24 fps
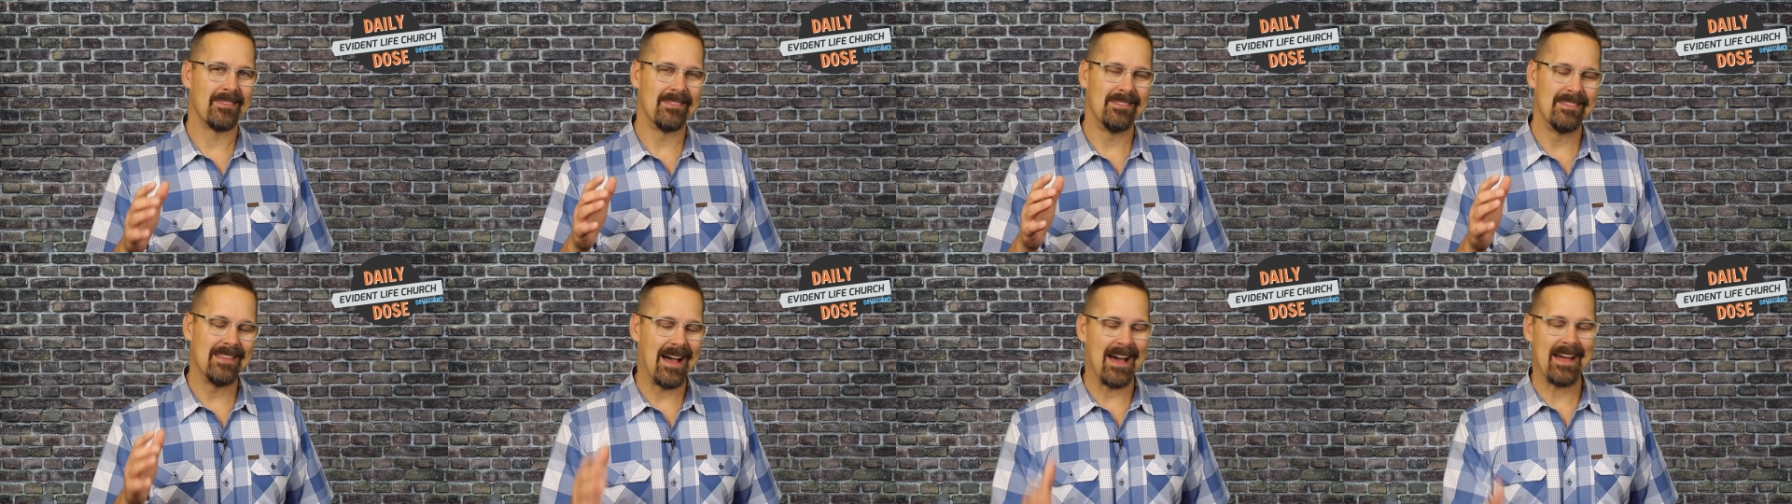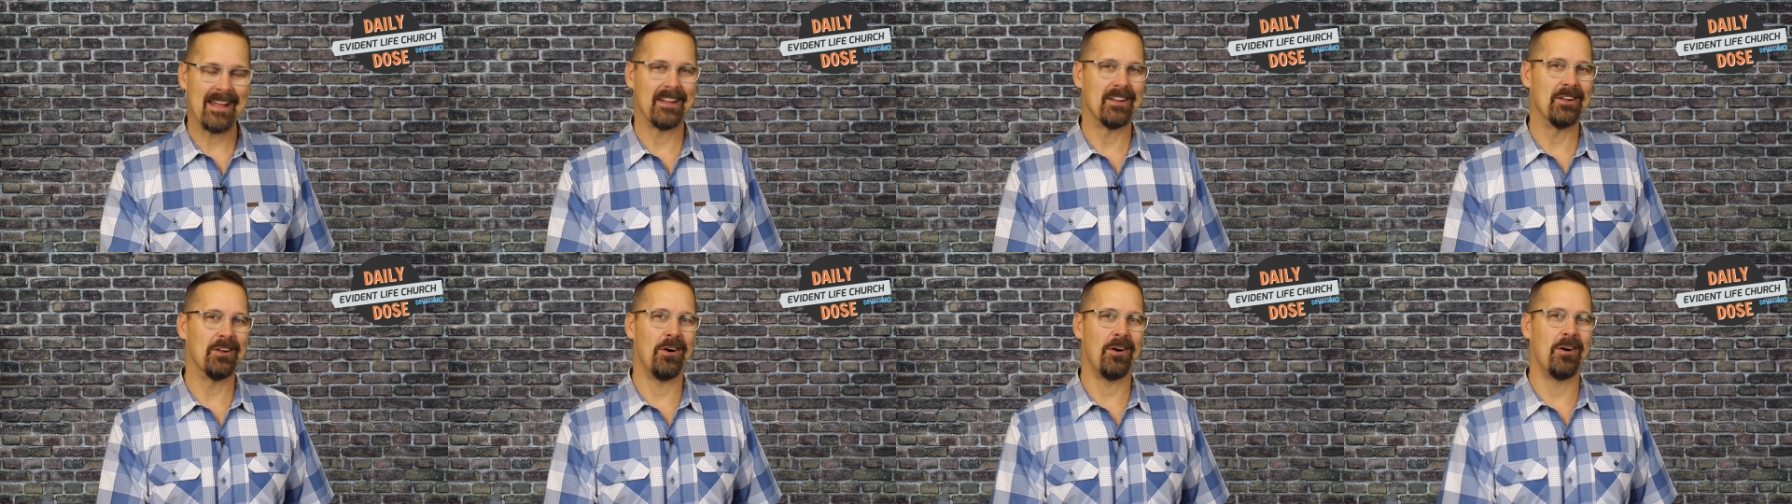Not
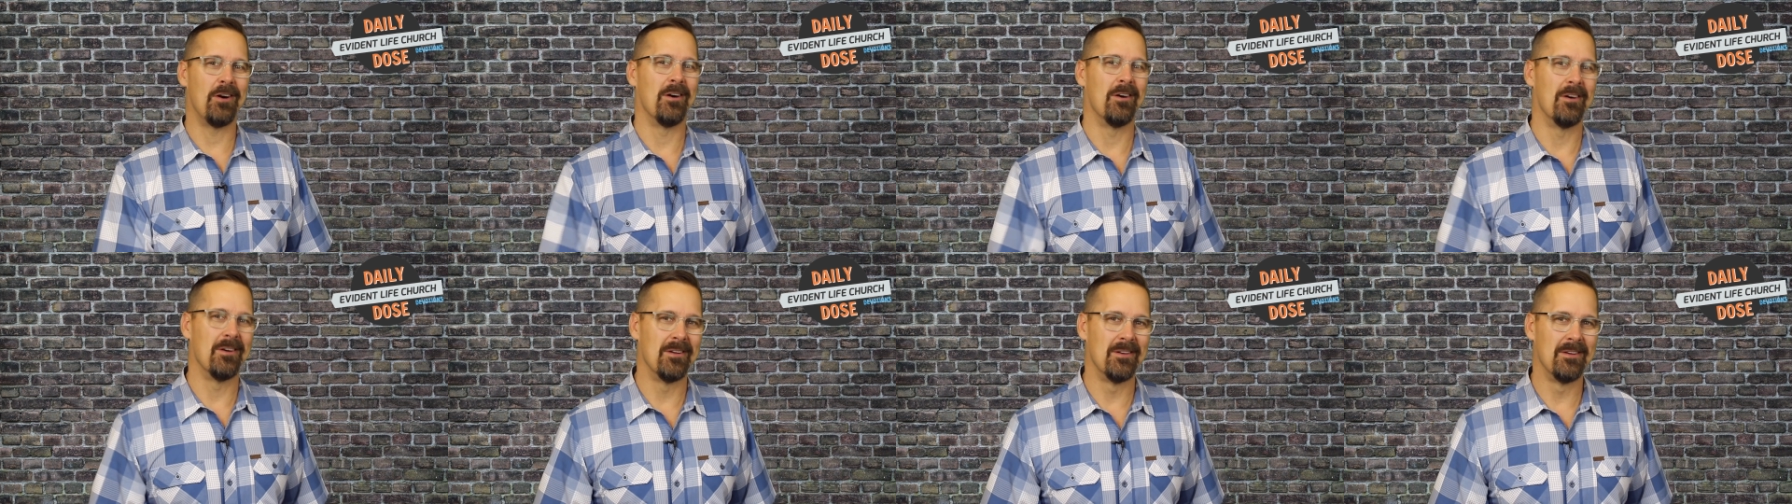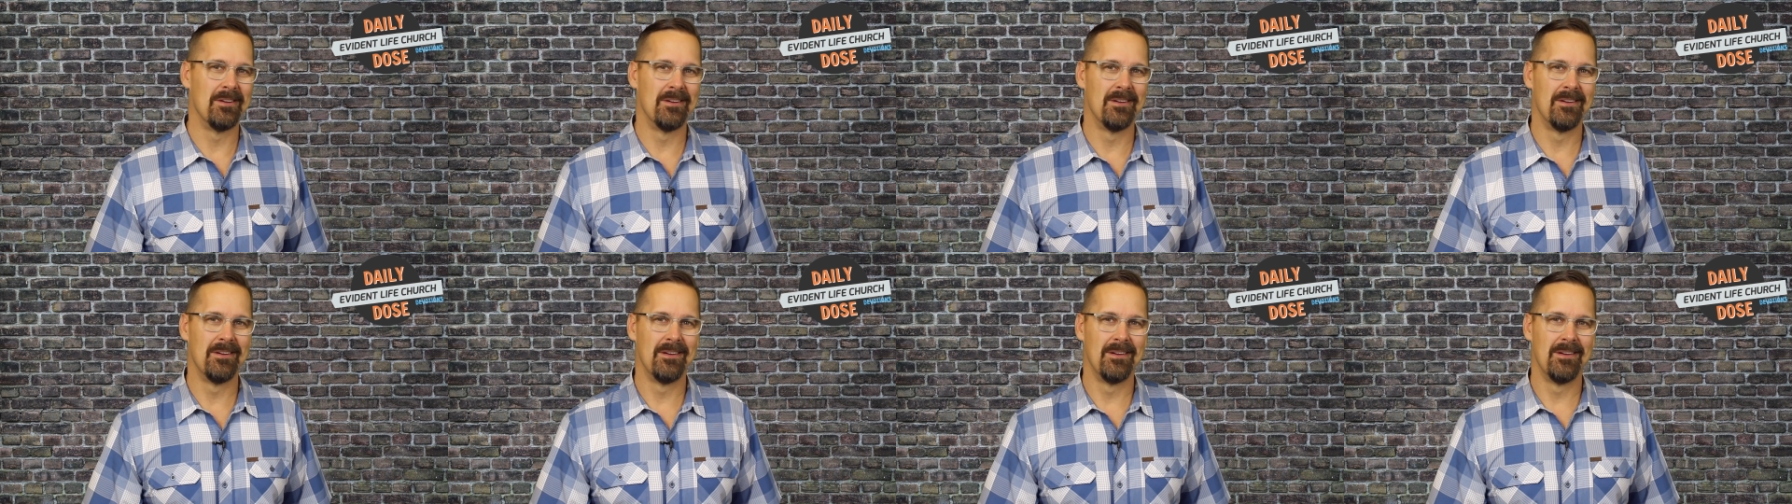at all.
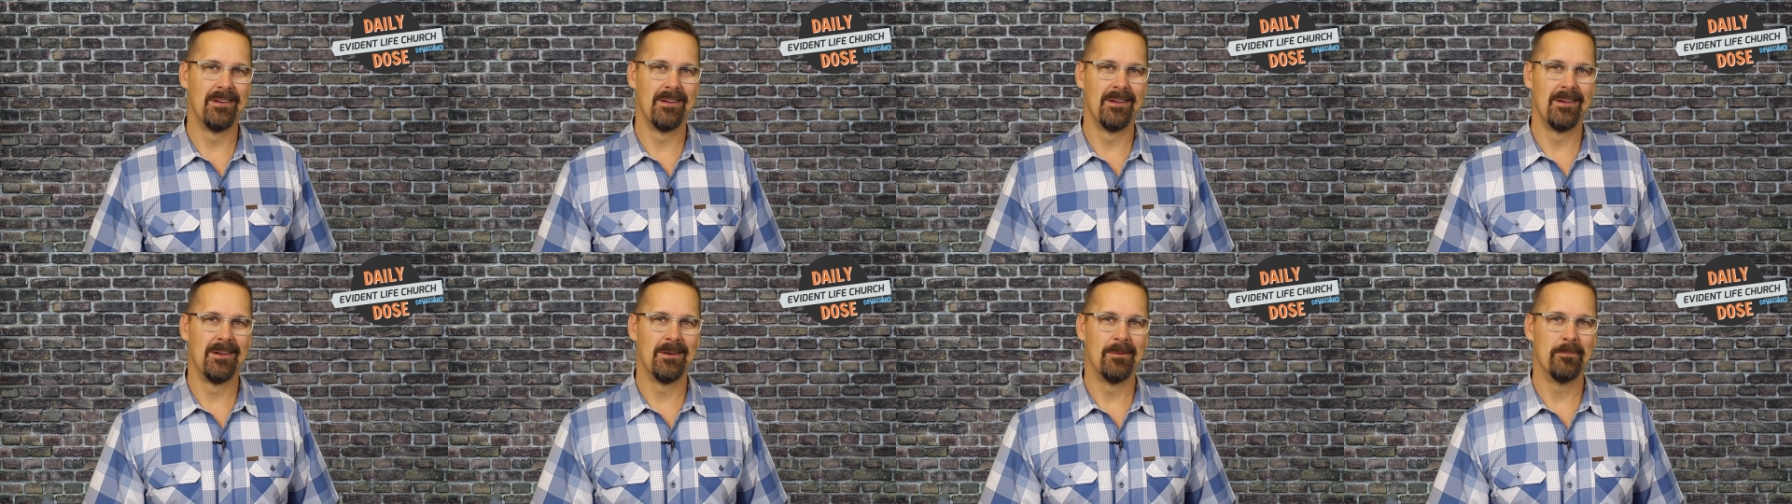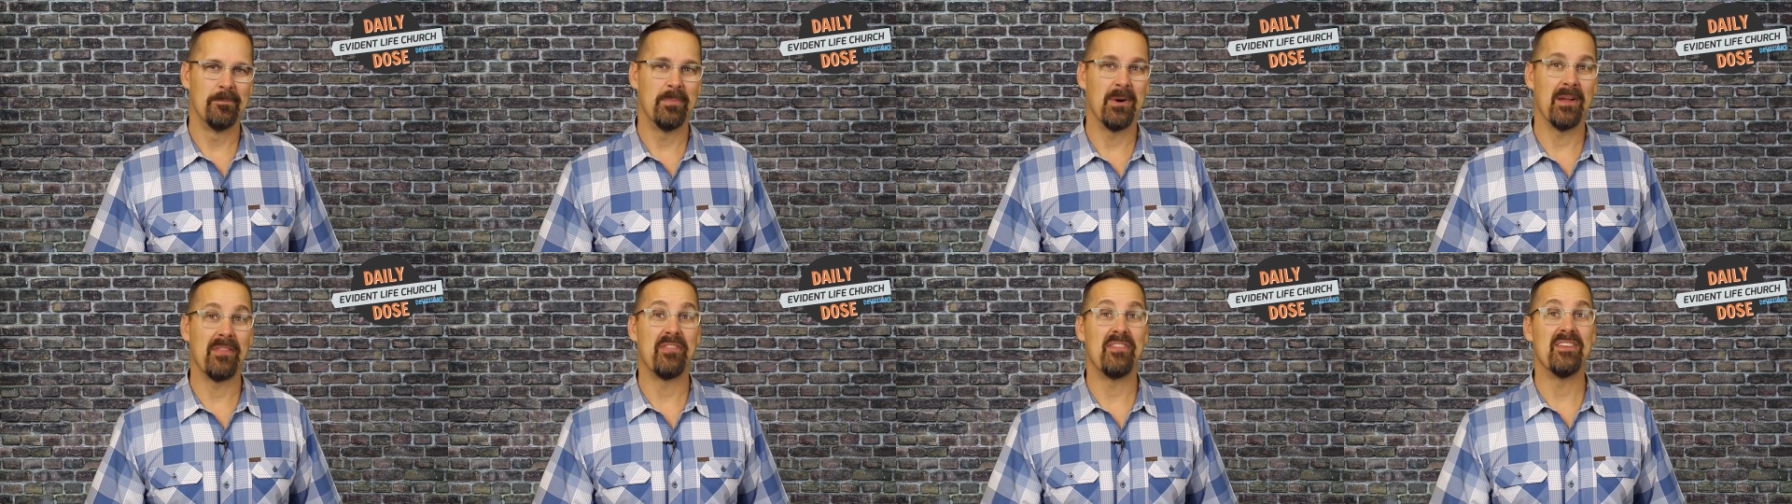
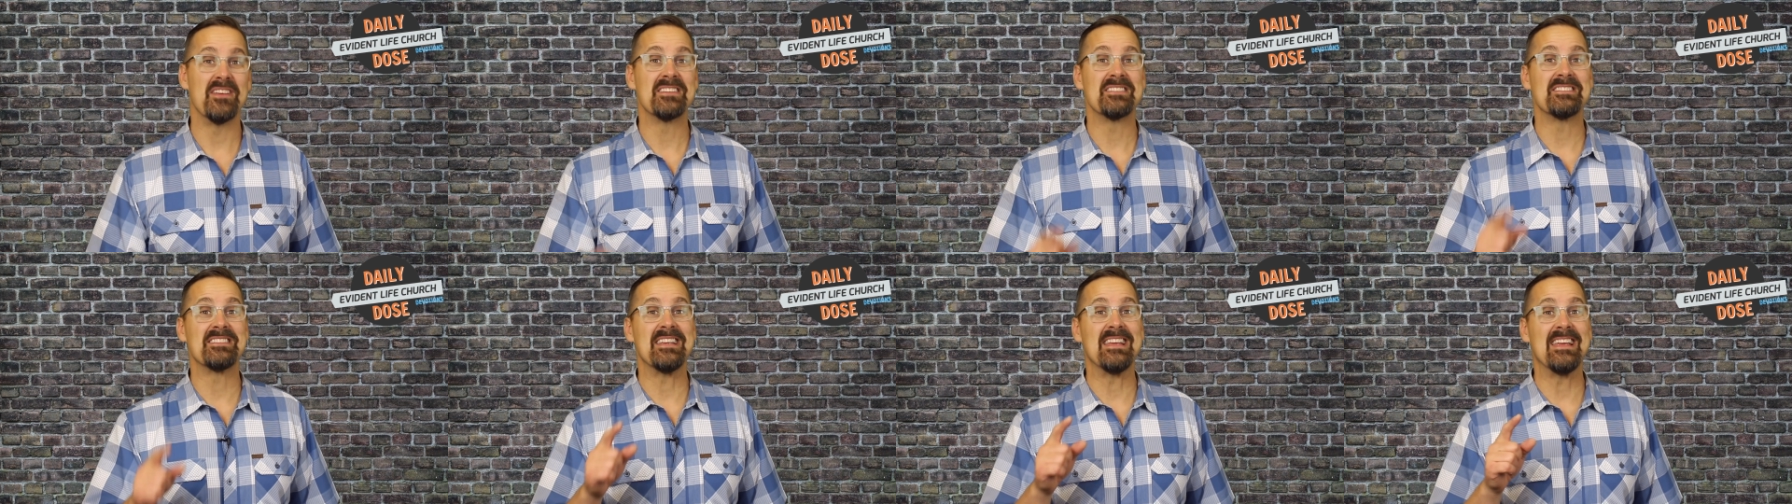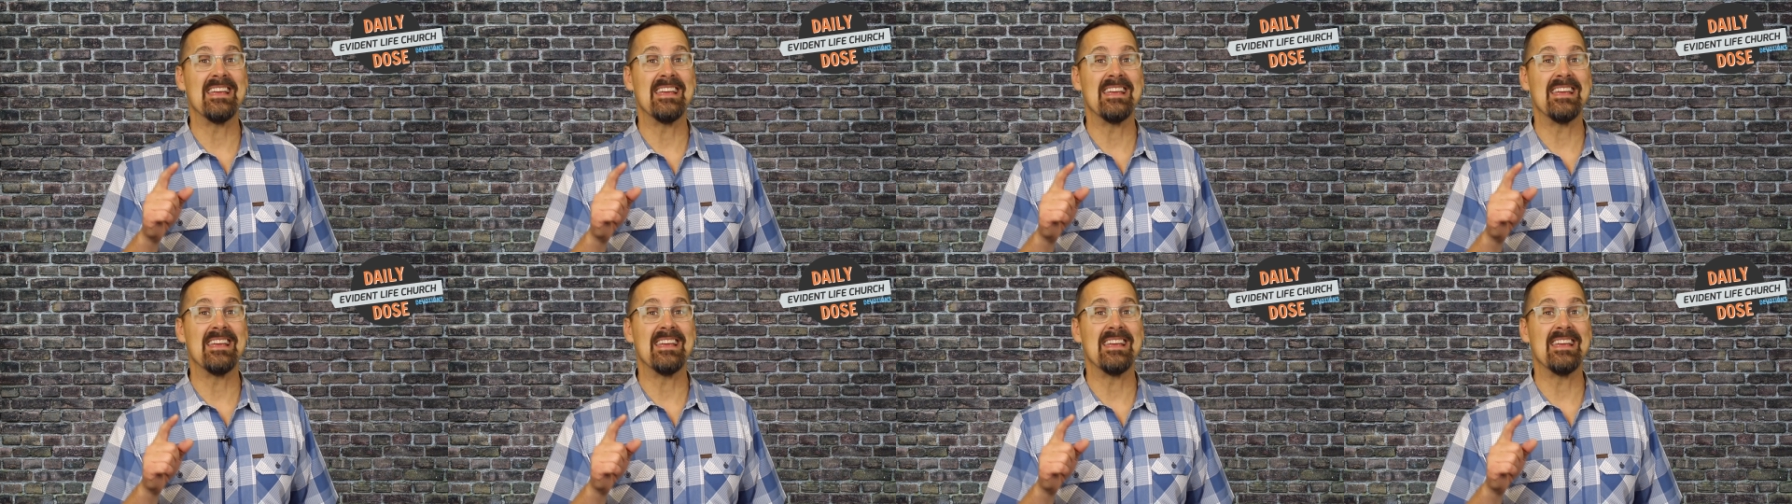But this